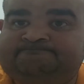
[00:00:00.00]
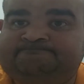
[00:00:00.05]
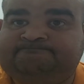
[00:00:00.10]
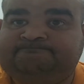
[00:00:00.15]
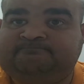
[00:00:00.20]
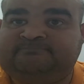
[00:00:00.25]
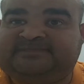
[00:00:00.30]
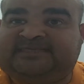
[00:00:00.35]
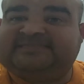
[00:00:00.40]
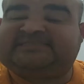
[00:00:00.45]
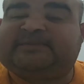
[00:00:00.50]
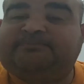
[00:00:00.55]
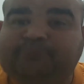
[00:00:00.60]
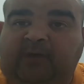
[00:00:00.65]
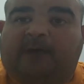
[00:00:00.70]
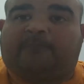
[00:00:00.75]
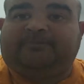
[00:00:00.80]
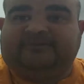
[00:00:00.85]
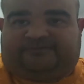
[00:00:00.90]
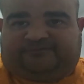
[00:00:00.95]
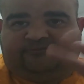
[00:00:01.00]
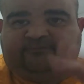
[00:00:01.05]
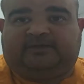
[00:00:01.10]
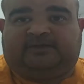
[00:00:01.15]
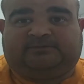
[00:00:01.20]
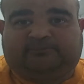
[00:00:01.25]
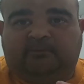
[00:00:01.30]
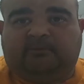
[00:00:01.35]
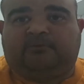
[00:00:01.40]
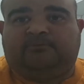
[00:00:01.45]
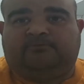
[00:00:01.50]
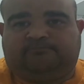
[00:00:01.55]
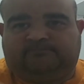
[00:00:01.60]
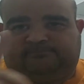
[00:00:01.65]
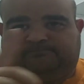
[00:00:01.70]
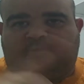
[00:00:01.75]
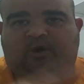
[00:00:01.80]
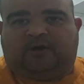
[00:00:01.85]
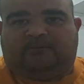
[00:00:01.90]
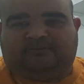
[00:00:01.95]
Disney properties, because remember,
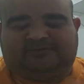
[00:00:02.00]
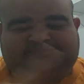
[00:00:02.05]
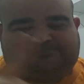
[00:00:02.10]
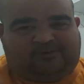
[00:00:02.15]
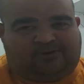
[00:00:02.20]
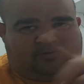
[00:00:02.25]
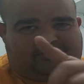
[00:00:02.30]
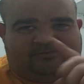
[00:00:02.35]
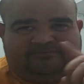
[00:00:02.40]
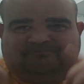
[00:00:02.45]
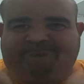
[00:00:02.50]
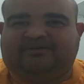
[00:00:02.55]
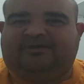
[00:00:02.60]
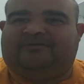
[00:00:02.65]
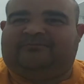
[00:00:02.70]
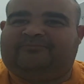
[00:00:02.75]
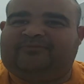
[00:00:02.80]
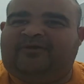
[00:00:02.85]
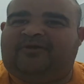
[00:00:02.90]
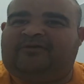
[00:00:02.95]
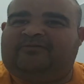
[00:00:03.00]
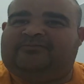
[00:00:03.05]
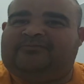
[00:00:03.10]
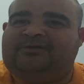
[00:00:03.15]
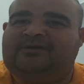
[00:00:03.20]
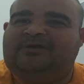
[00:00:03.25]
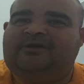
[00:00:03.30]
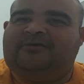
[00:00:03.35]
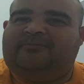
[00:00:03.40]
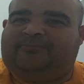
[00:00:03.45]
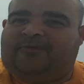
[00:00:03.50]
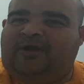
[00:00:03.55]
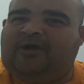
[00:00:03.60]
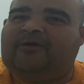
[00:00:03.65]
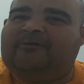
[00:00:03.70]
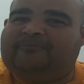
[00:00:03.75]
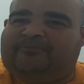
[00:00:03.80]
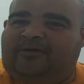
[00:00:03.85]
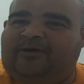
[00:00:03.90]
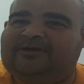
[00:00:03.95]
Marvel's part
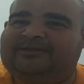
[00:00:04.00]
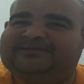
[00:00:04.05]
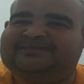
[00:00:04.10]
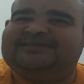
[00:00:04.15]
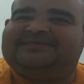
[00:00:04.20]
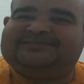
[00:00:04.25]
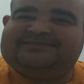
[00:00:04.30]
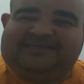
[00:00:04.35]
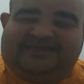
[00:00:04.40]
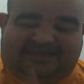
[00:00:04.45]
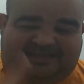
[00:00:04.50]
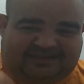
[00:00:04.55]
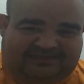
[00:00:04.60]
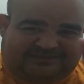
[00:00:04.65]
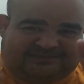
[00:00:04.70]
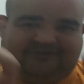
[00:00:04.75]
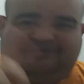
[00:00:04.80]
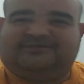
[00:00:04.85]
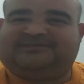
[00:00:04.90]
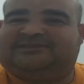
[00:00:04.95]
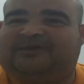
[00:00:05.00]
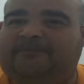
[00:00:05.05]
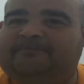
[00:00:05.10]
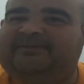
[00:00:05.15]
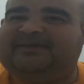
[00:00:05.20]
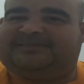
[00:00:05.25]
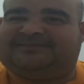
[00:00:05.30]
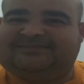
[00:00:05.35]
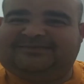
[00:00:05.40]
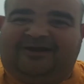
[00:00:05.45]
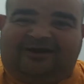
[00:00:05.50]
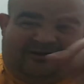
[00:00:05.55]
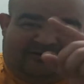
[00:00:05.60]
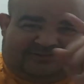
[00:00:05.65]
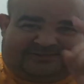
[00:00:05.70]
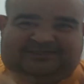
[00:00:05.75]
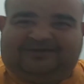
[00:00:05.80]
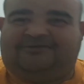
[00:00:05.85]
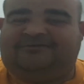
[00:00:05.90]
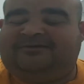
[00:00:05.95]
of Disney, so it's a Pixar,
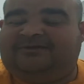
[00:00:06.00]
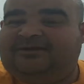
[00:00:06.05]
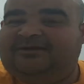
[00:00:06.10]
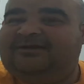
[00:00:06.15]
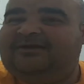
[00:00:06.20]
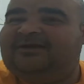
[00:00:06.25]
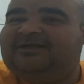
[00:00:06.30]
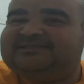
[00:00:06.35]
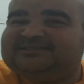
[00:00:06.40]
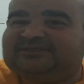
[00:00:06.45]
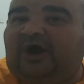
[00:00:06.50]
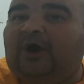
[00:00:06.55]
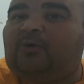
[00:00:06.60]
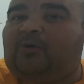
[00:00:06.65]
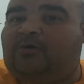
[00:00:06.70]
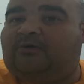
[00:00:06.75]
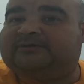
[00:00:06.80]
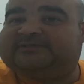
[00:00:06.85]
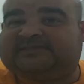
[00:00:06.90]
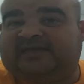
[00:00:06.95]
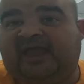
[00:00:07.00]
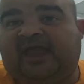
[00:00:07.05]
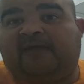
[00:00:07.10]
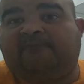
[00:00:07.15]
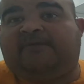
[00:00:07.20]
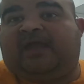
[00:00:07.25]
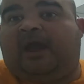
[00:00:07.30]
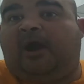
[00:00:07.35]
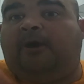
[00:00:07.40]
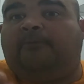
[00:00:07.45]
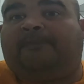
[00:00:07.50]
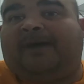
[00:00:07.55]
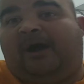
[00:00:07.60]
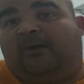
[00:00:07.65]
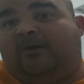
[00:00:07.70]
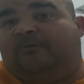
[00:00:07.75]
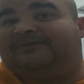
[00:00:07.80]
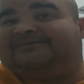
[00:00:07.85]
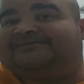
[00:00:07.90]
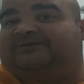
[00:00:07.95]
so it's Star Wars. And by the
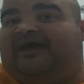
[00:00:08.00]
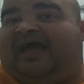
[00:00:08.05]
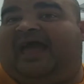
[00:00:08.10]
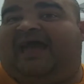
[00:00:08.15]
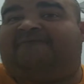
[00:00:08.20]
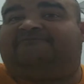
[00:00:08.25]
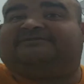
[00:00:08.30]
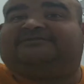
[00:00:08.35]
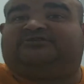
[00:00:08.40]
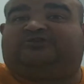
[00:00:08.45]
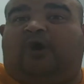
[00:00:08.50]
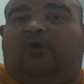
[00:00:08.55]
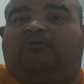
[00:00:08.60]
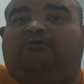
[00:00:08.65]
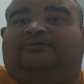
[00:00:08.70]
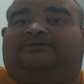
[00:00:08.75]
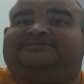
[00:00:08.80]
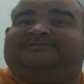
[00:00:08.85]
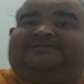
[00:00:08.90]
way, we still have Star Wars